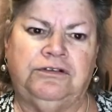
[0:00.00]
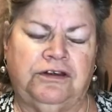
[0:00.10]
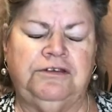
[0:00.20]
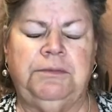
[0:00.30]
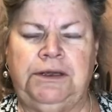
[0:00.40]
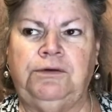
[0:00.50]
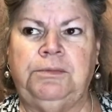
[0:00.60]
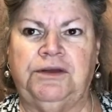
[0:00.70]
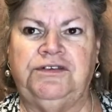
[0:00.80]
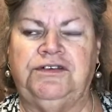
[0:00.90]
just me, all
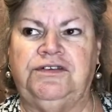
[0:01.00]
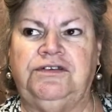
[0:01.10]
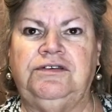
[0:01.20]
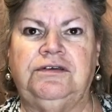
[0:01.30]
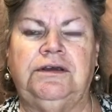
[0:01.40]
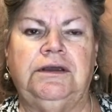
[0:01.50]
my sisters,